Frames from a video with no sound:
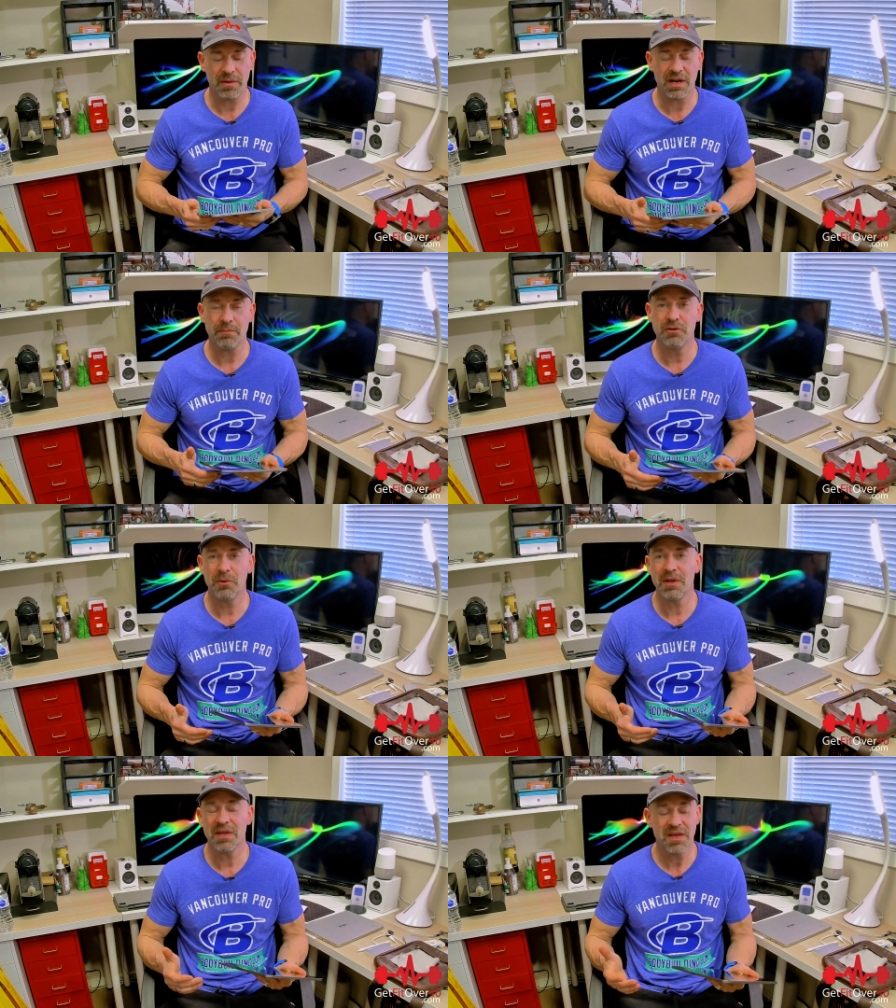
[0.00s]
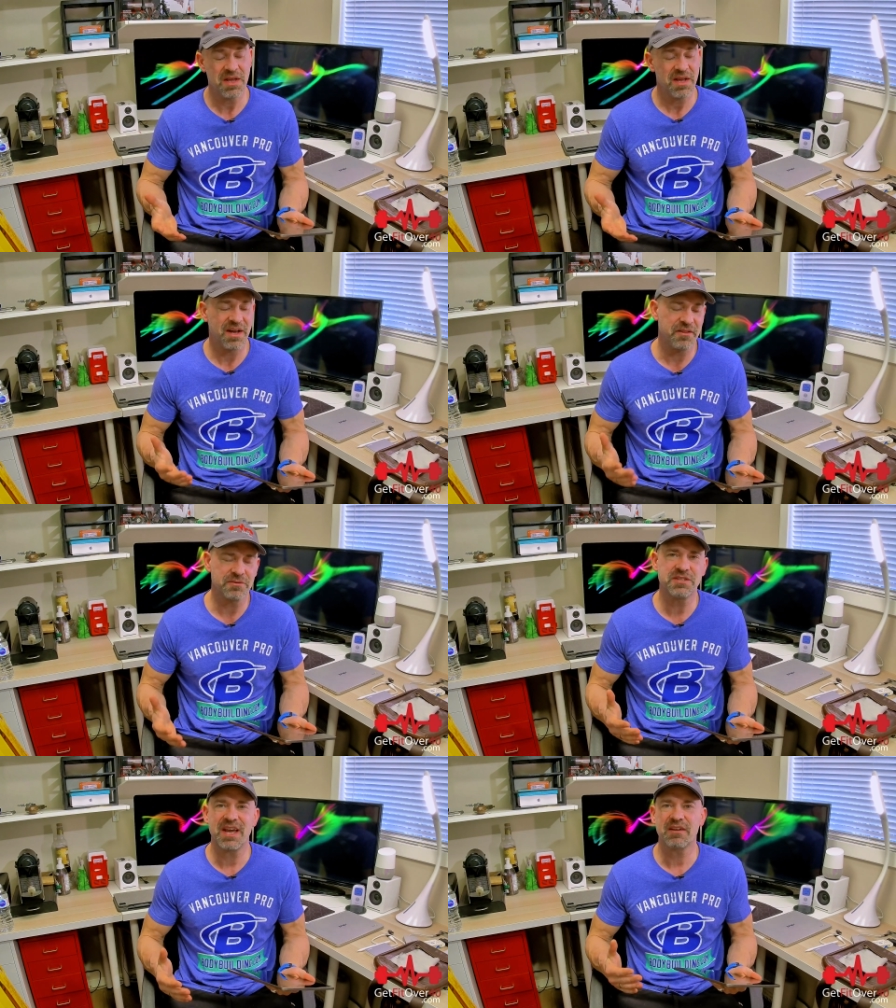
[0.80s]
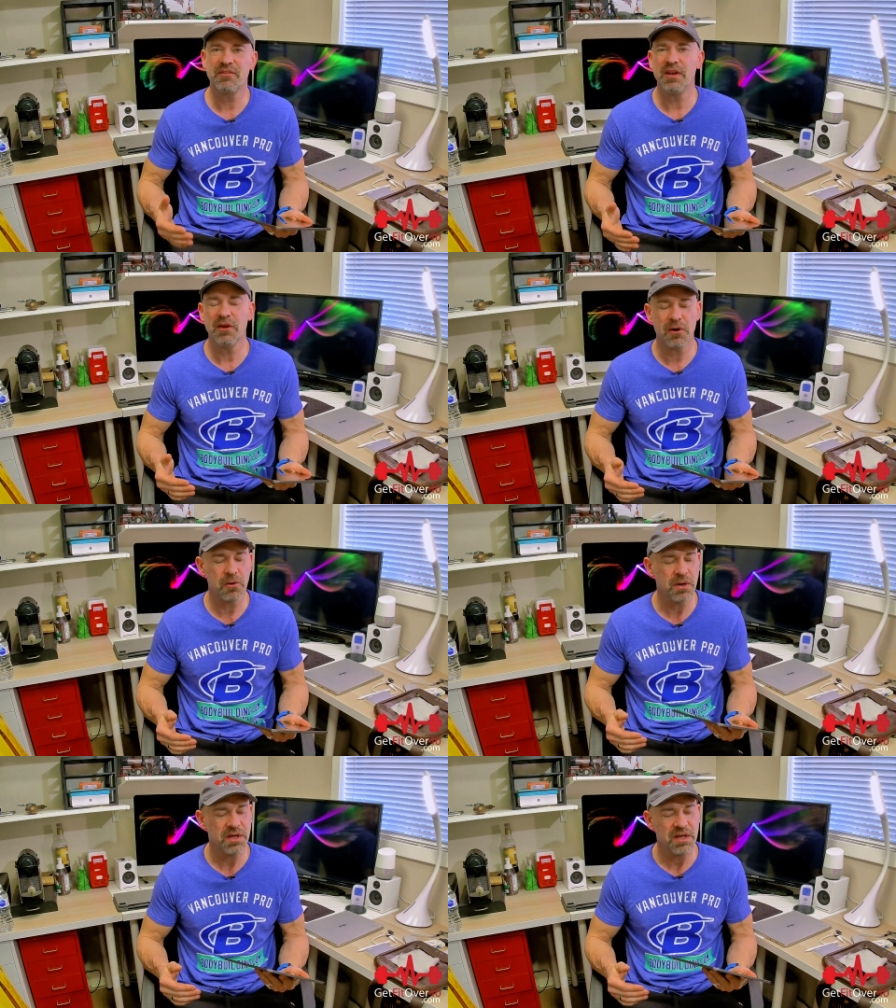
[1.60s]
and I'm doing another tech video.